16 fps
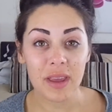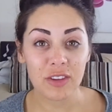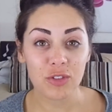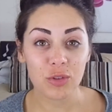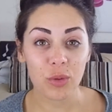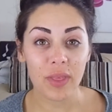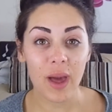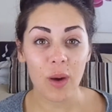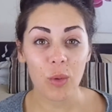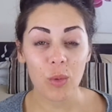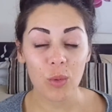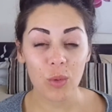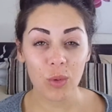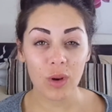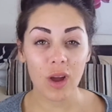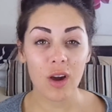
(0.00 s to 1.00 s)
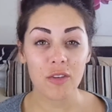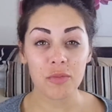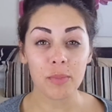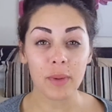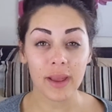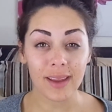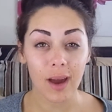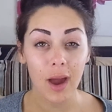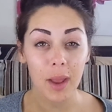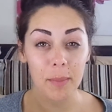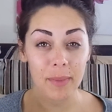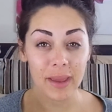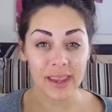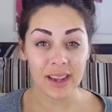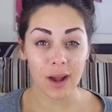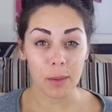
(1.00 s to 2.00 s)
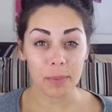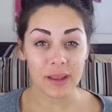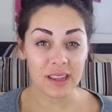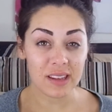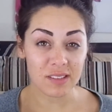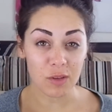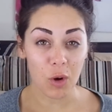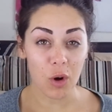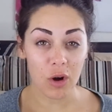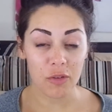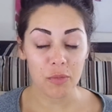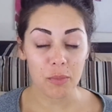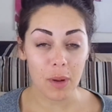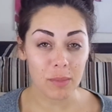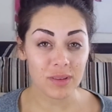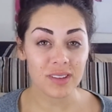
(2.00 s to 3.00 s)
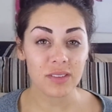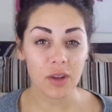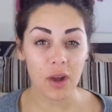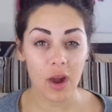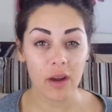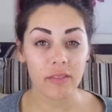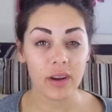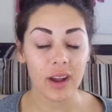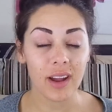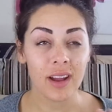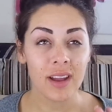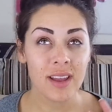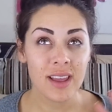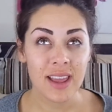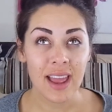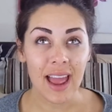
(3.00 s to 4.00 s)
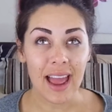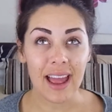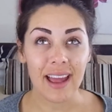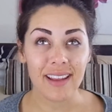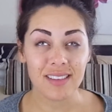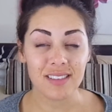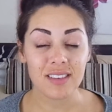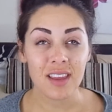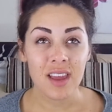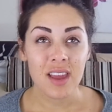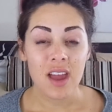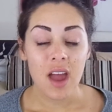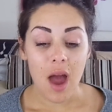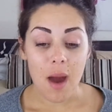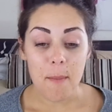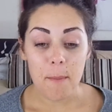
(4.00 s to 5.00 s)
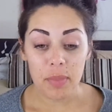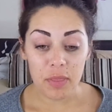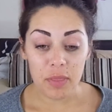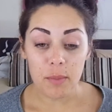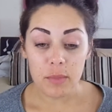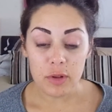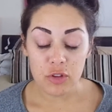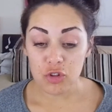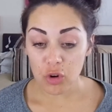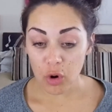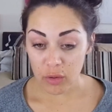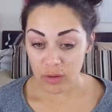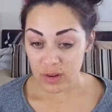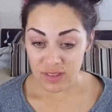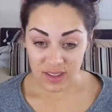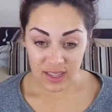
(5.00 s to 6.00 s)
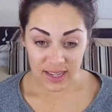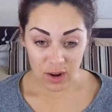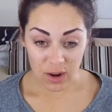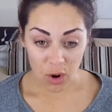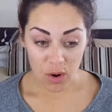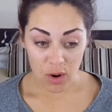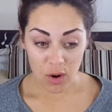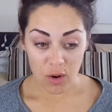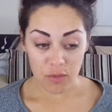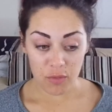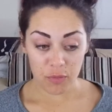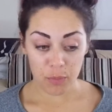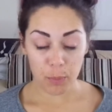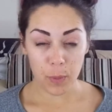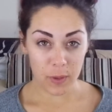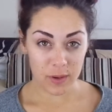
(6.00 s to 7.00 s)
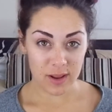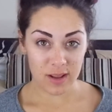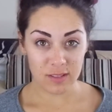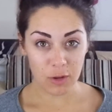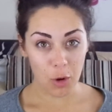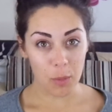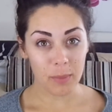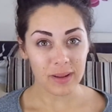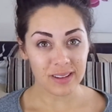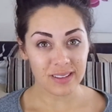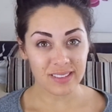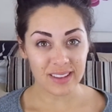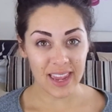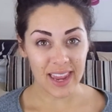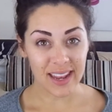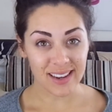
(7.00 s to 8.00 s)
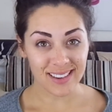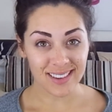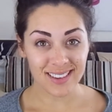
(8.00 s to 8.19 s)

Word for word: Sure that all of my eye makeup is off, my mascara and the majority of product on my skin.